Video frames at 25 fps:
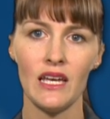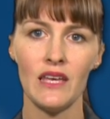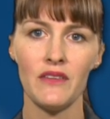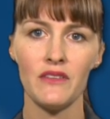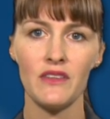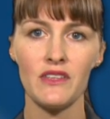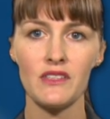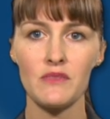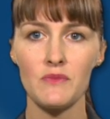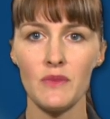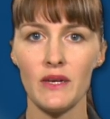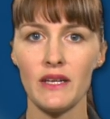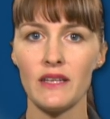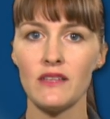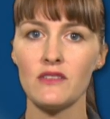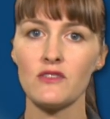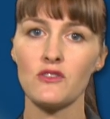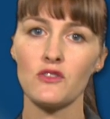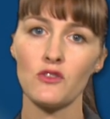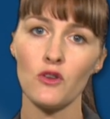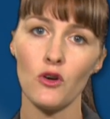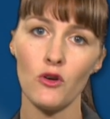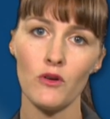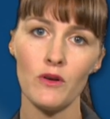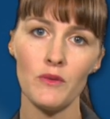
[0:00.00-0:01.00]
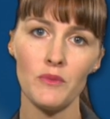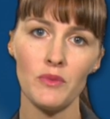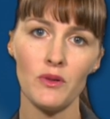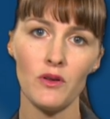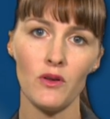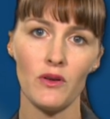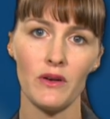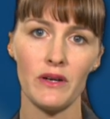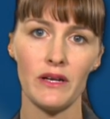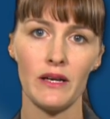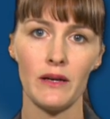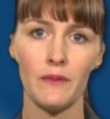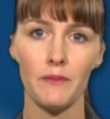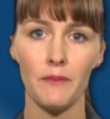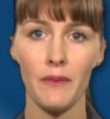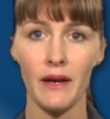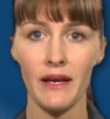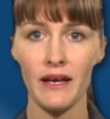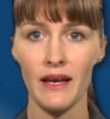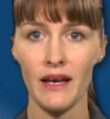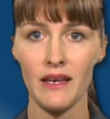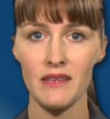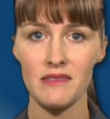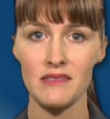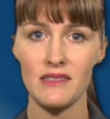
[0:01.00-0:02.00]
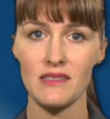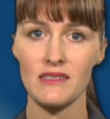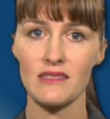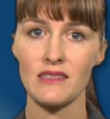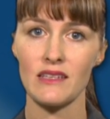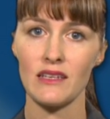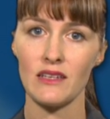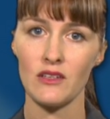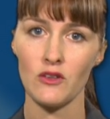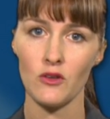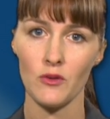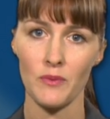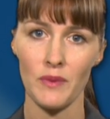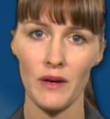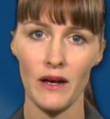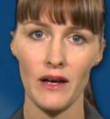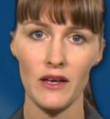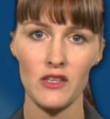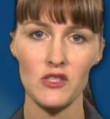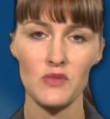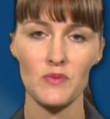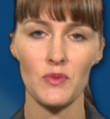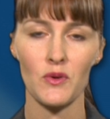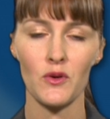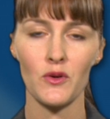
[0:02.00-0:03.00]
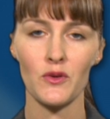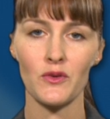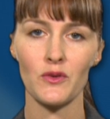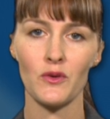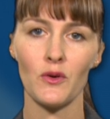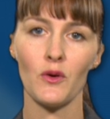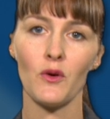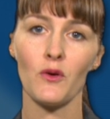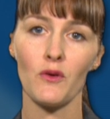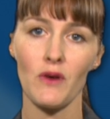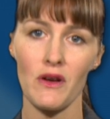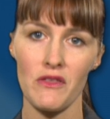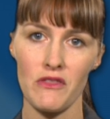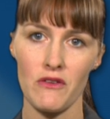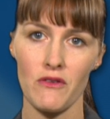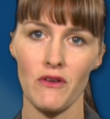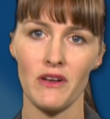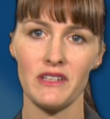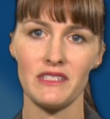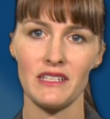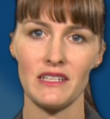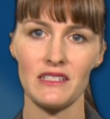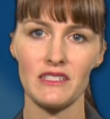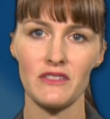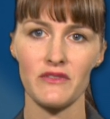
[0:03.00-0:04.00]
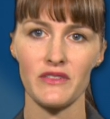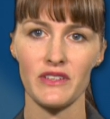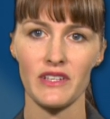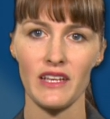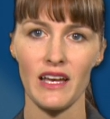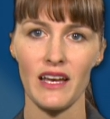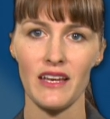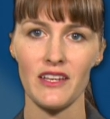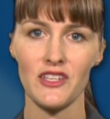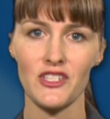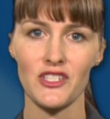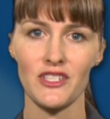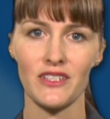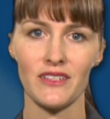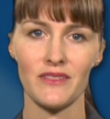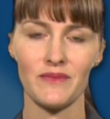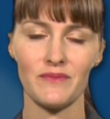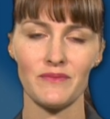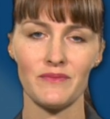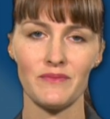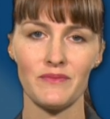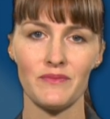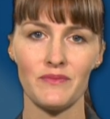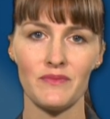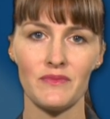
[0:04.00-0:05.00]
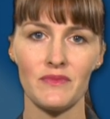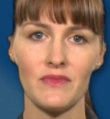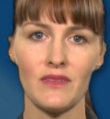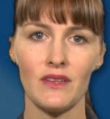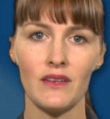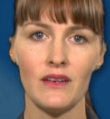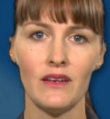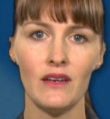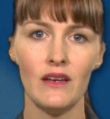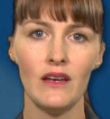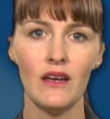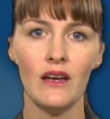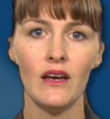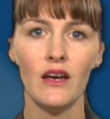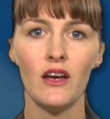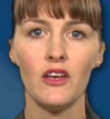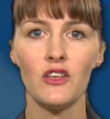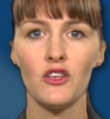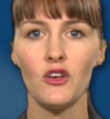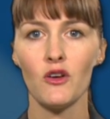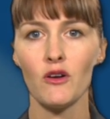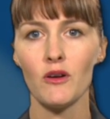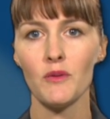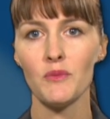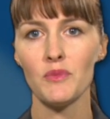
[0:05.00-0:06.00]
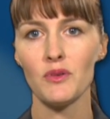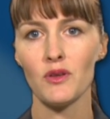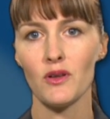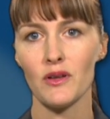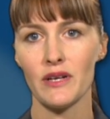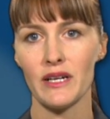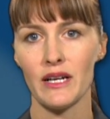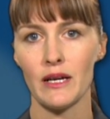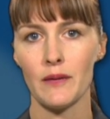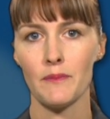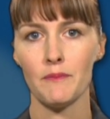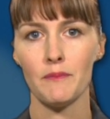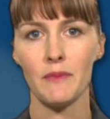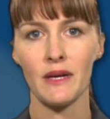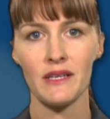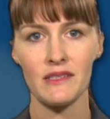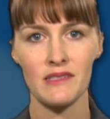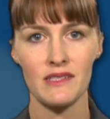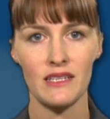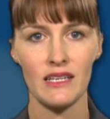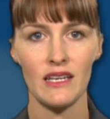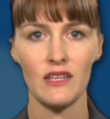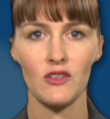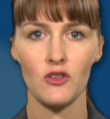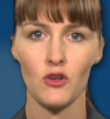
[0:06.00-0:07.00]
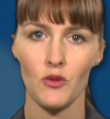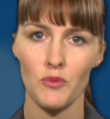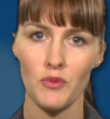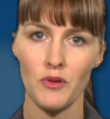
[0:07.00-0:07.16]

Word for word: This means your employer may ask to see your passport or other identification. Your employer must get your